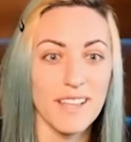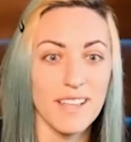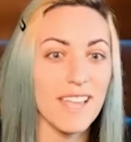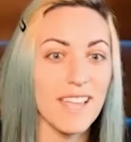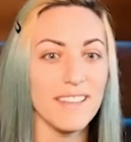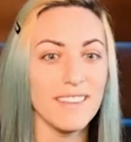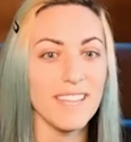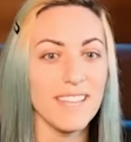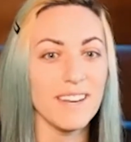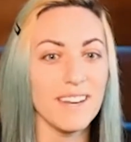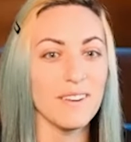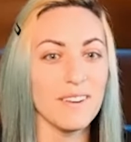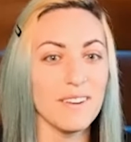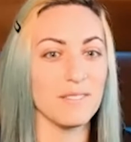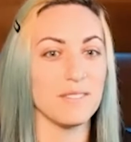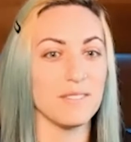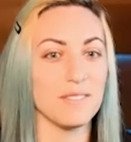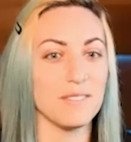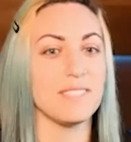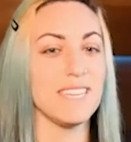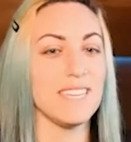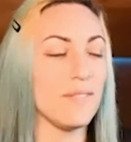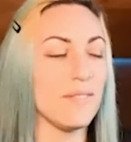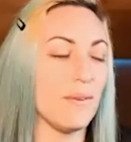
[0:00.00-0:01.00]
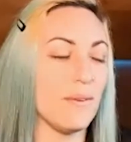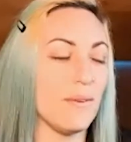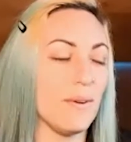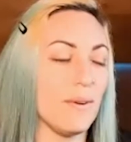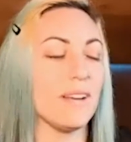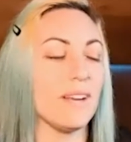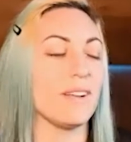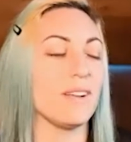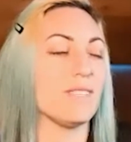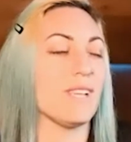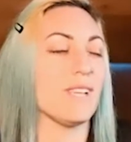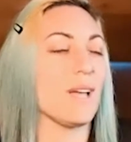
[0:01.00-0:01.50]
And they don't see
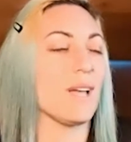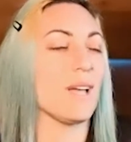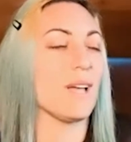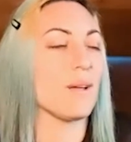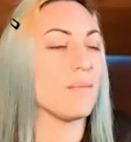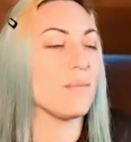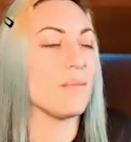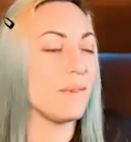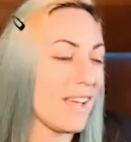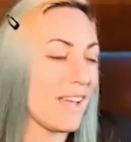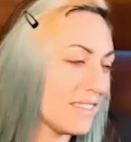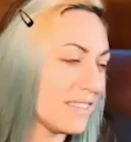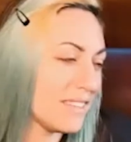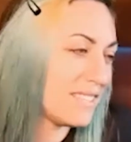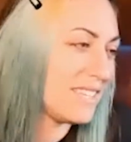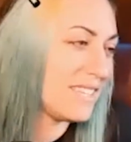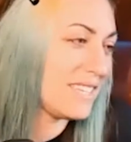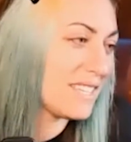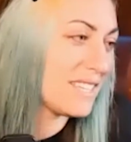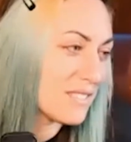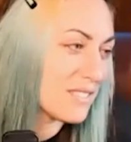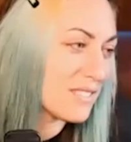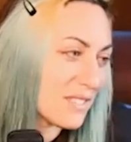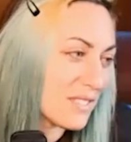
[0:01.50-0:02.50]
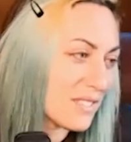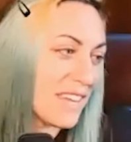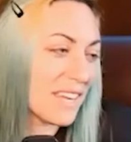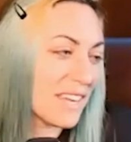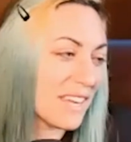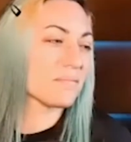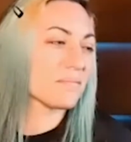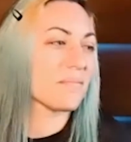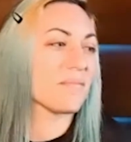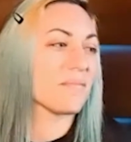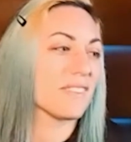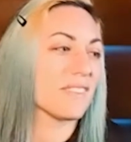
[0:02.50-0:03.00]
what goes on behind the scenes. Like,
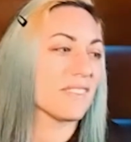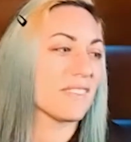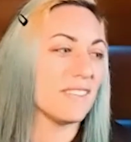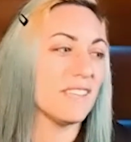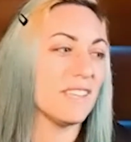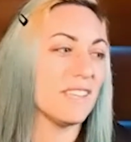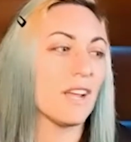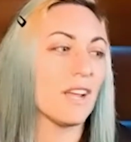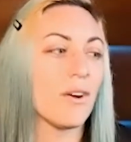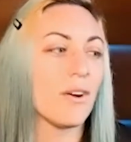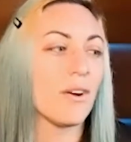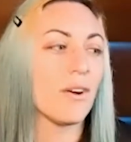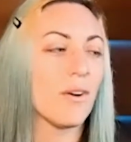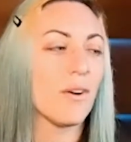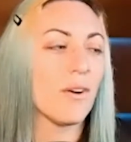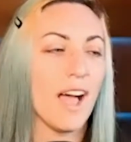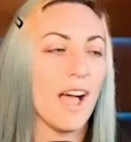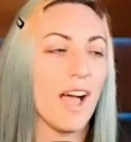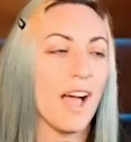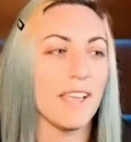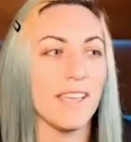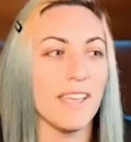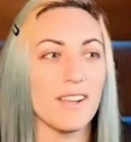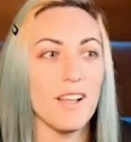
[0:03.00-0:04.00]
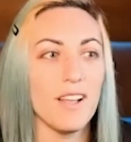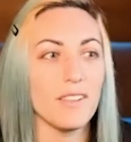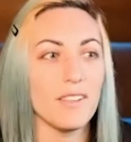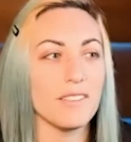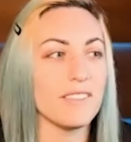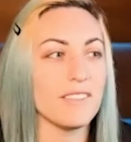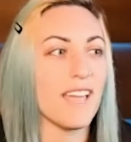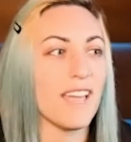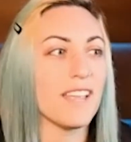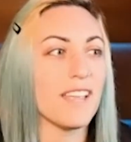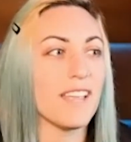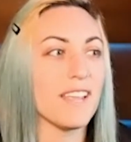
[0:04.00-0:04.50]
you know, I get
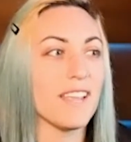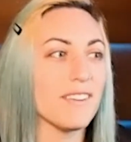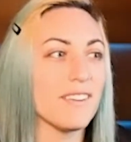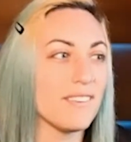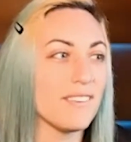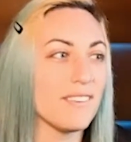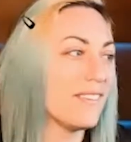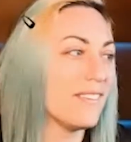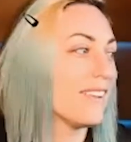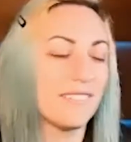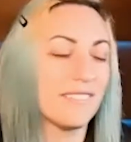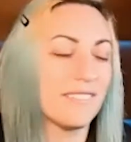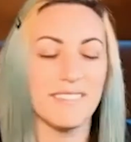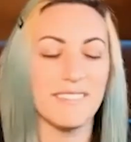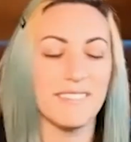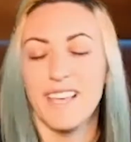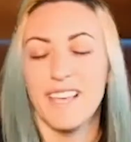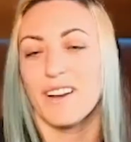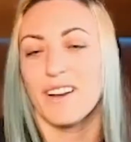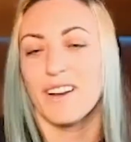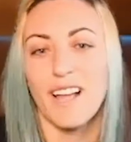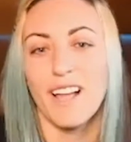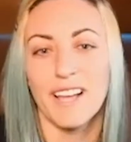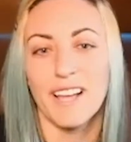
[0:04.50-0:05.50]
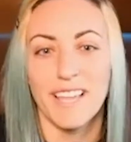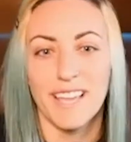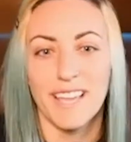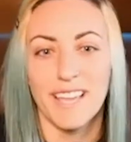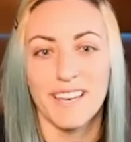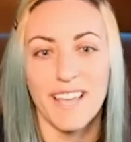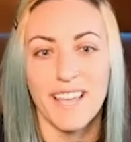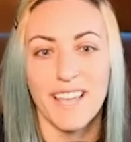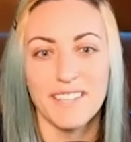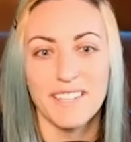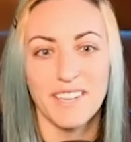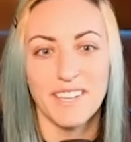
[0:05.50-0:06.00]
calls at 10 o'clock at
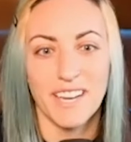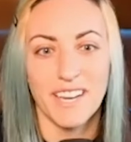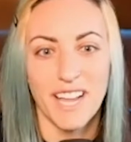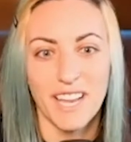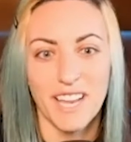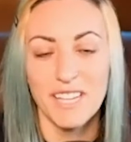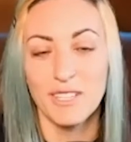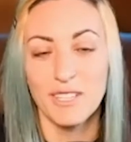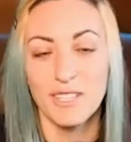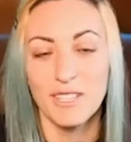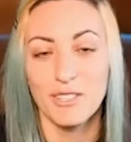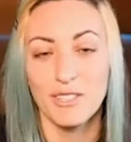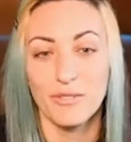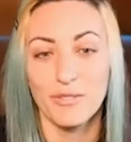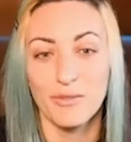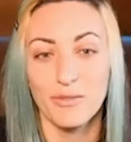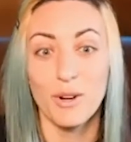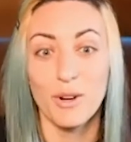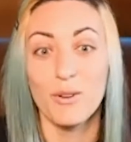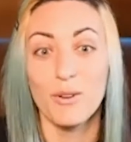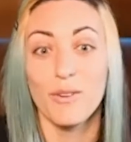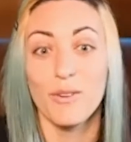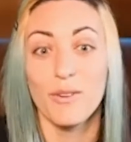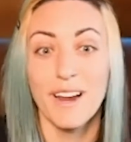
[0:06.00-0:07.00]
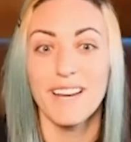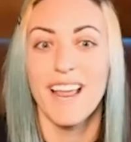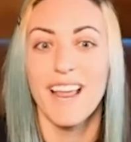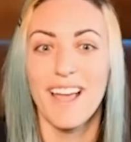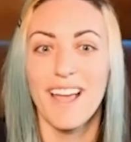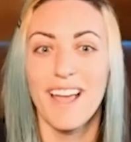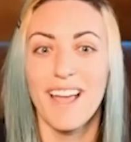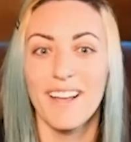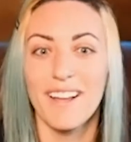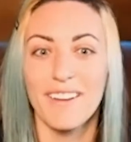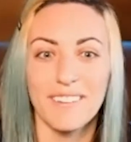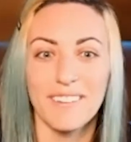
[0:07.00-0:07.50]
night saying, I need this photo right
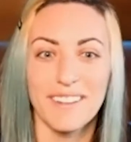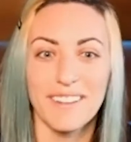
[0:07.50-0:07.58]
now.